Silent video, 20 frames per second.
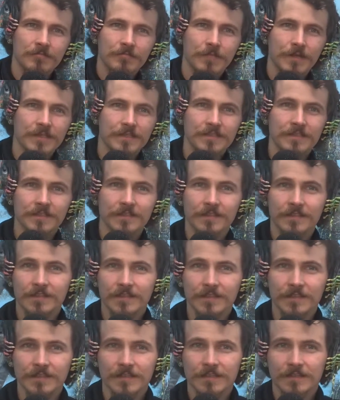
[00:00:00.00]

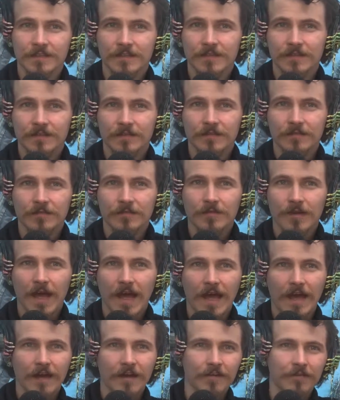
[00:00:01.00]
basically
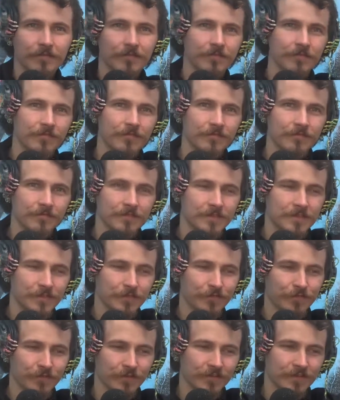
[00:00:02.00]
have
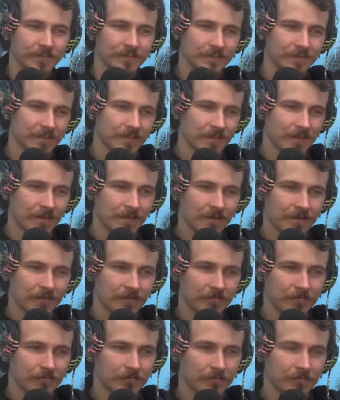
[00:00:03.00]
different
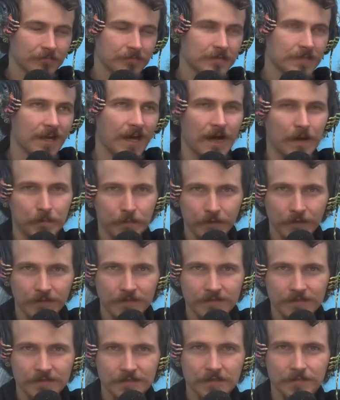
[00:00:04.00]

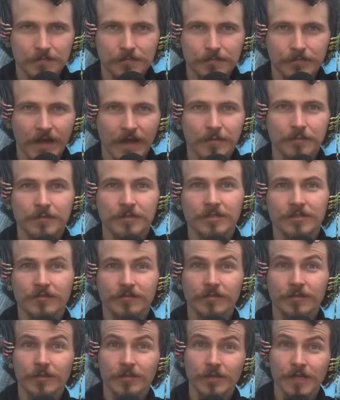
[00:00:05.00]
topics mapped to
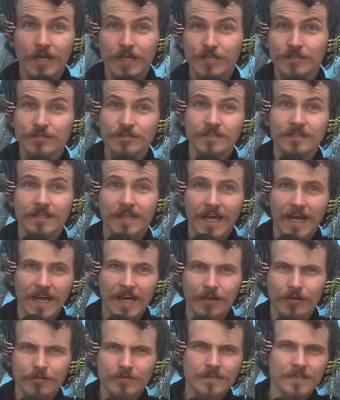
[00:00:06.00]
different locations in the
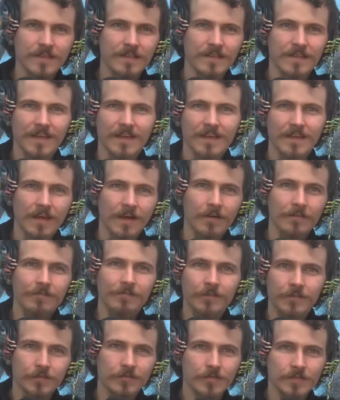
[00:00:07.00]
house, and then
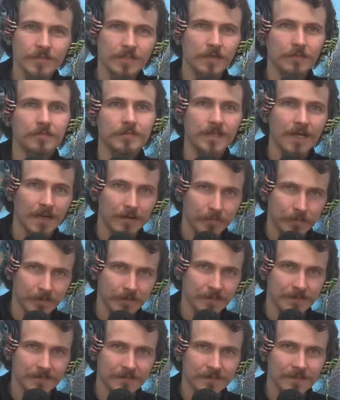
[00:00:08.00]
of those
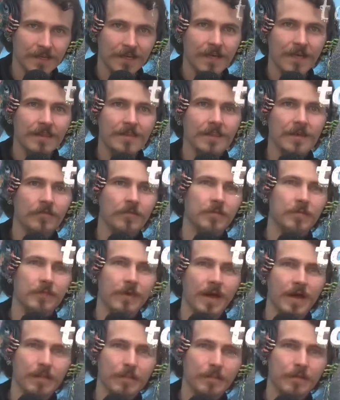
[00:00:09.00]
subtopics they would
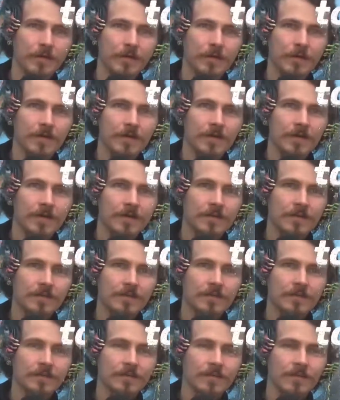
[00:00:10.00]
map
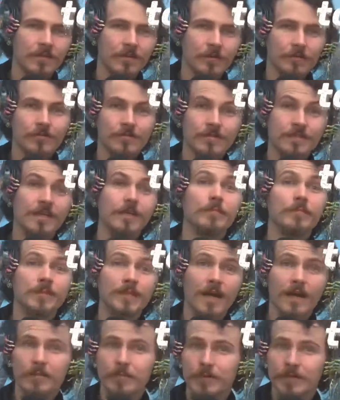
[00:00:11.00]
those
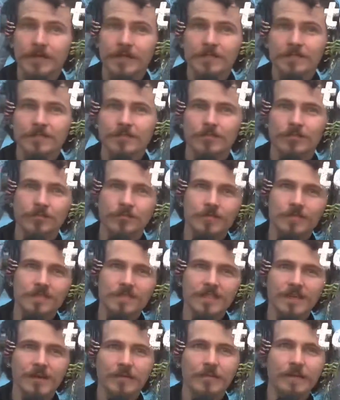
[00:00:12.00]
subtopics to
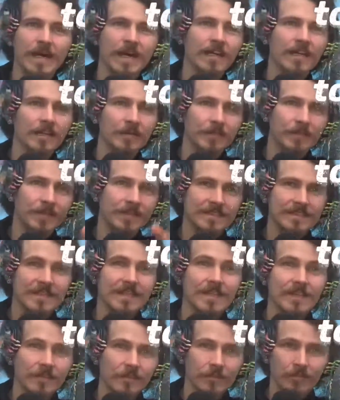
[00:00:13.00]
sub-elements
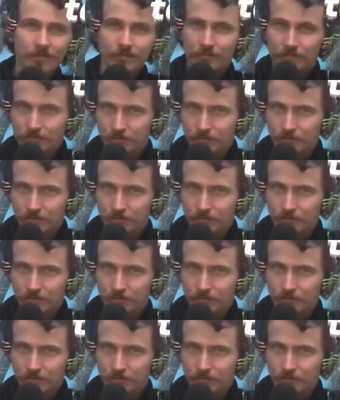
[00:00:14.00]
in those